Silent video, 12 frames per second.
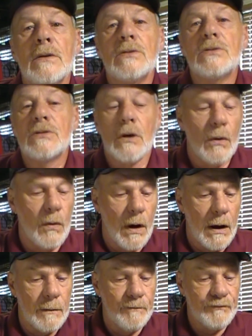
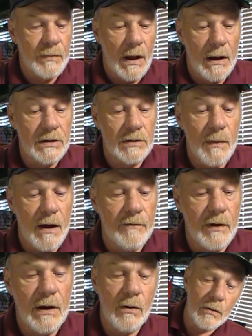So this is my
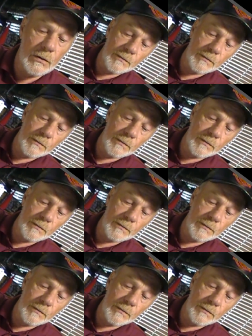video